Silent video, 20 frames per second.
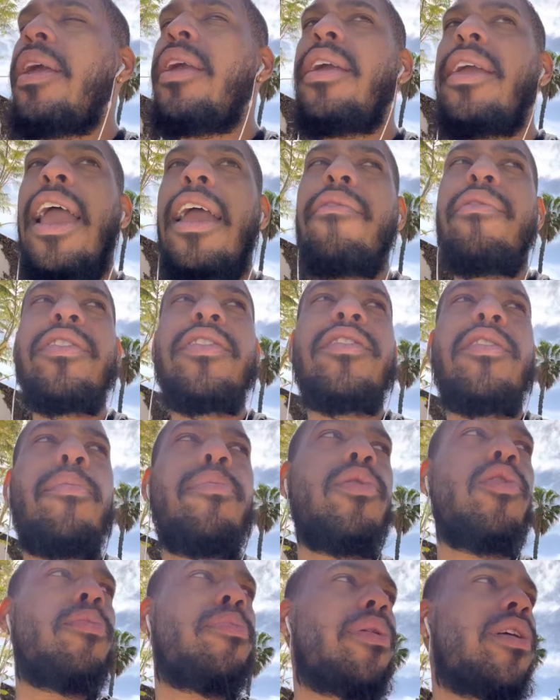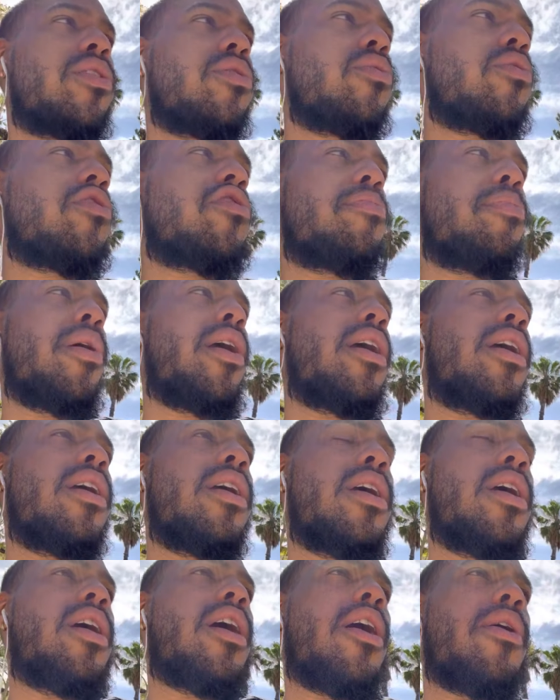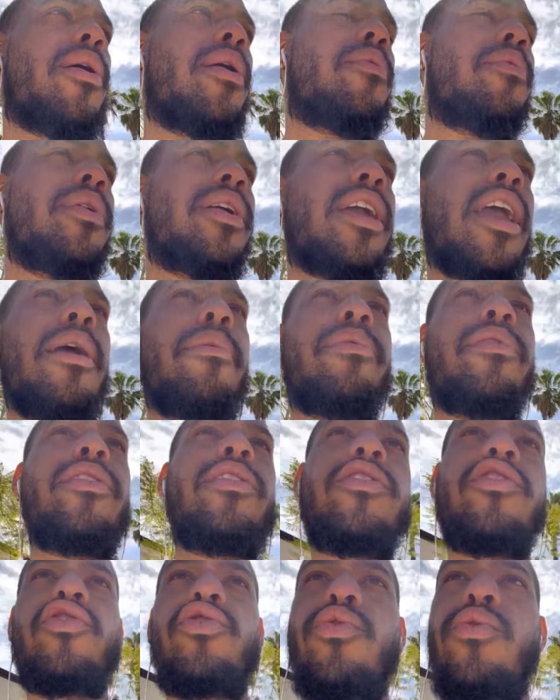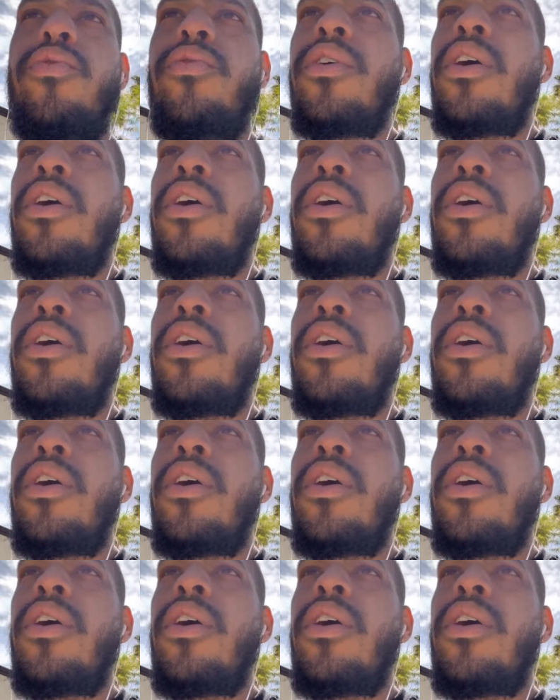He gave us the blueprint through the Spirit, all right, when we came to this truth